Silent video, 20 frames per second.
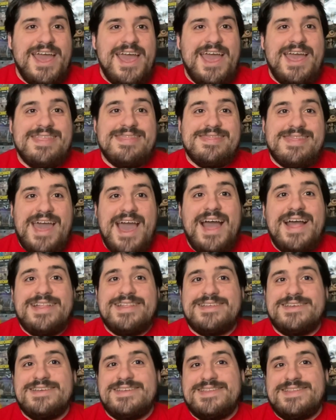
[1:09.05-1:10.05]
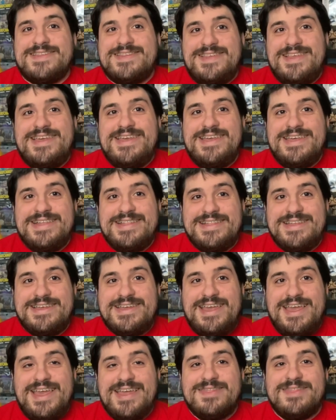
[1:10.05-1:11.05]
And that scene
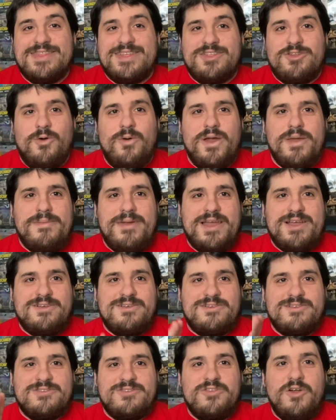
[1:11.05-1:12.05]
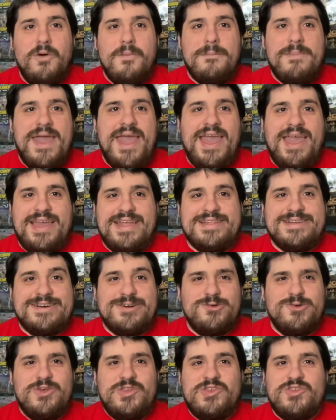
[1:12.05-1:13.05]
in the Toymaker's domain
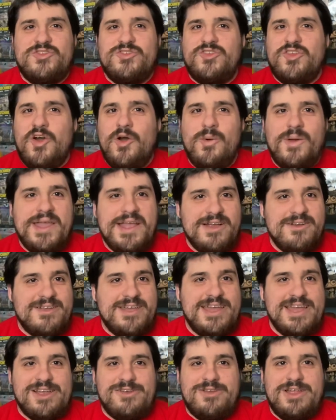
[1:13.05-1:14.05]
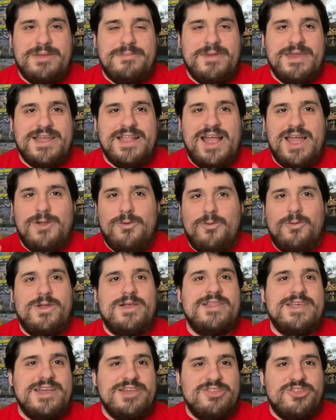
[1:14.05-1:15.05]
was so eerie and creepy, and I
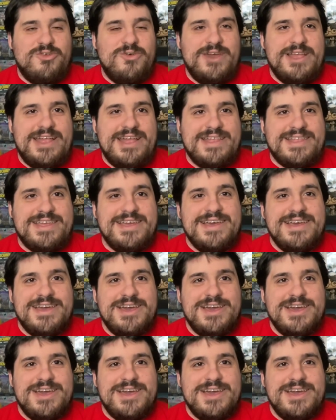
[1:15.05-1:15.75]
really enjoyed it.